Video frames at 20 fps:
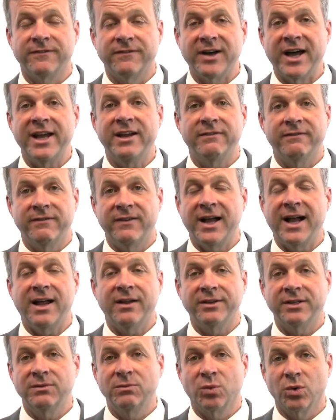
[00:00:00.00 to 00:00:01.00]
fight
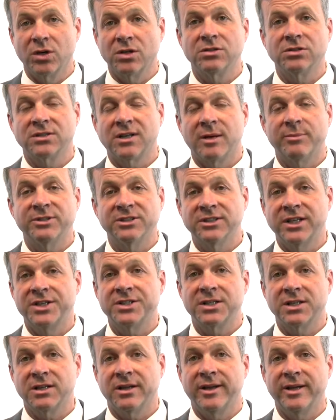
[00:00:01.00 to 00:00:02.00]
valid workers'
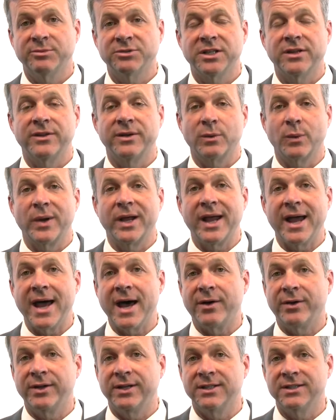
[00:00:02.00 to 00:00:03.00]
compensation claims, the
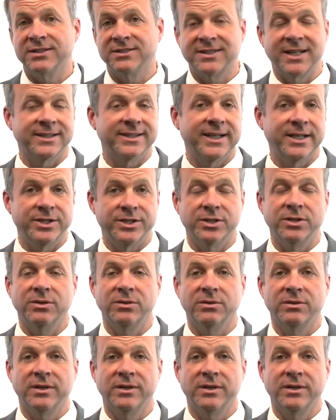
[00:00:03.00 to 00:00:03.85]
reality is that they do.